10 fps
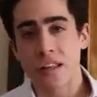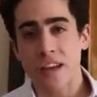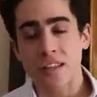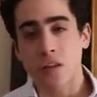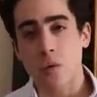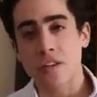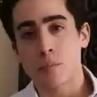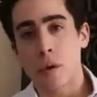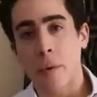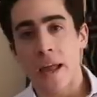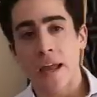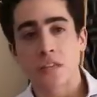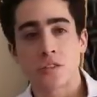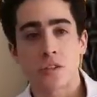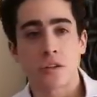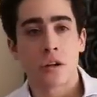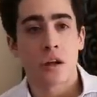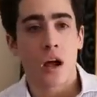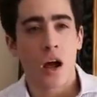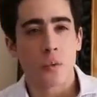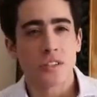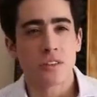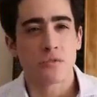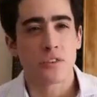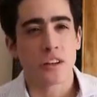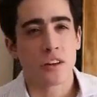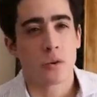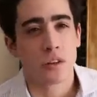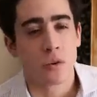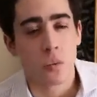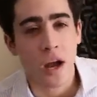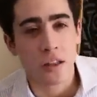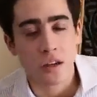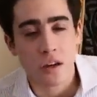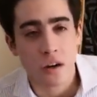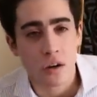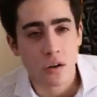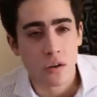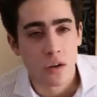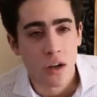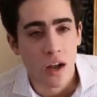That's always been my answer. Uh, we did a video a little while ago.